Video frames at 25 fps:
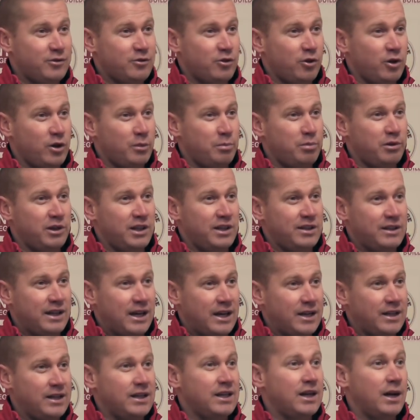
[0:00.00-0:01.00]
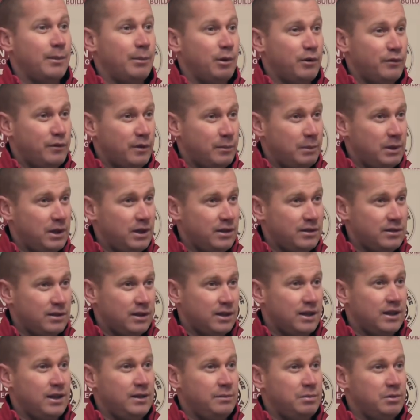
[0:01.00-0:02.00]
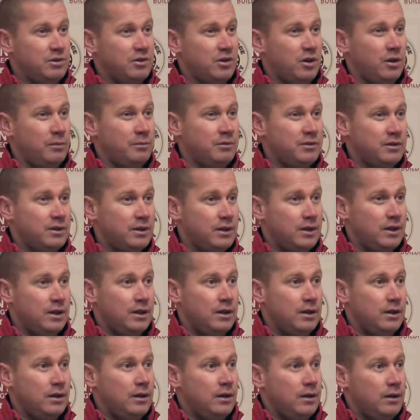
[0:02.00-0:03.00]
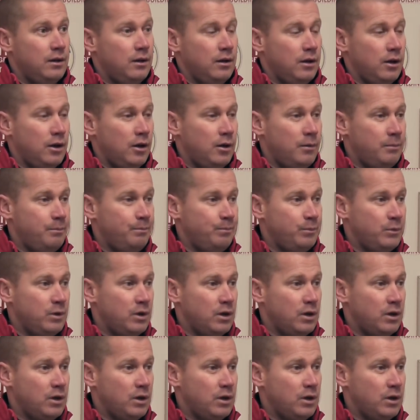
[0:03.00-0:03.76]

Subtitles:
of trying to bring it down and it come off him and into the keeper's arms. You